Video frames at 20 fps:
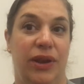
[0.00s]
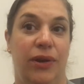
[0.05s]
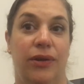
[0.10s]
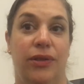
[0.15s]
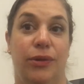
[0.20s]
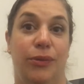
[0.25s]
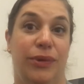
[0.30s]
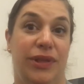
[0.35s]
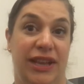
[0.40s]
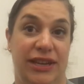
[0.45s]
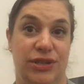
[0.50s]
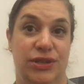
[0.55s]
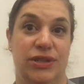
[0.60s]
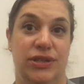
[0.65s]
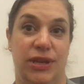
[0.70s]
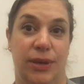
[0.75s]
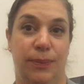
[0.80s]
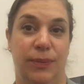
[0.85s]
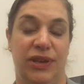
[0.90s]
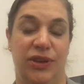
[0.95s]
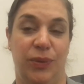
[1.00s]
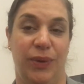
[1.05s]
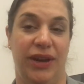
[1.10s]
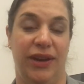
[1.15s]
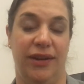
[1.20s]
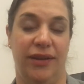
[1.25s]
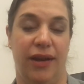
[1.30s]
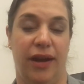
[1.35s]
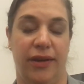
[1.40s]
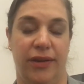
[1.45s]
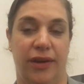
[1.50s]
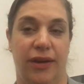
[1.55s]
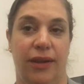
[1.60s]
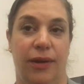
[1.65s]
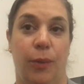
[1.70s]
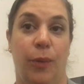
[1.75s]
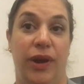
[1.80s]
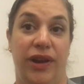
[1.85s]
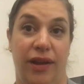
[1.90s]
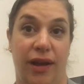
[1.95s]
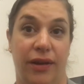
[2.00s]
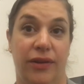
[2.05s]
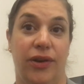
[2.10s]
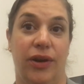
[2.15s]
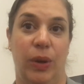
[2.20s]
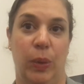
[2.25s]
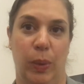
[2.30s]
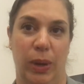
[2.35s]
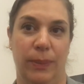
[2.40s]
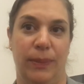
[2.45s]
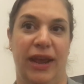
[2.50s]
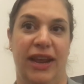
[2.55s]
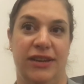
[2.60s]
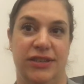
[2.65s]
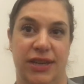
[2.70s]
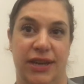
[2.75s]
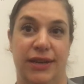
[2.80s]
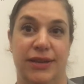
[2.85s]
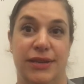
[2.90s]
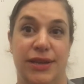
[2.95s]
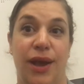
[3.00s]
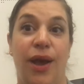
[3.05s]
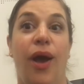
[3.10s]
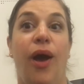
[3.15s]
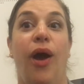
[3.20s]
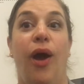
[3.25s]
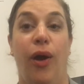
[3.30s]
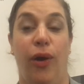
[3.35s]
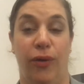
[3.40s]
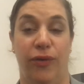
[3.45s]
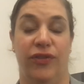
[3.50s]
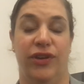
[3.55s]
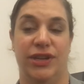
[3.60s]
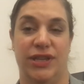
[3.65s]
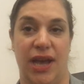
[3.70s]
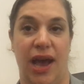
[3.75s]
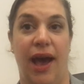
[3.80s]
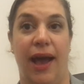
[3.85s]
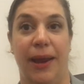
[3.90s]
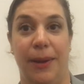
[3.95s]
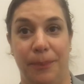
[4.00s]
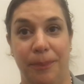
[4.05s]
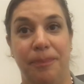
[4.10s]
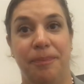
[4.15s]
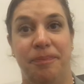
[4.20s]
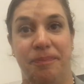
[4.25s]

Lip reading: or the relationship between one doctor and one patient over time.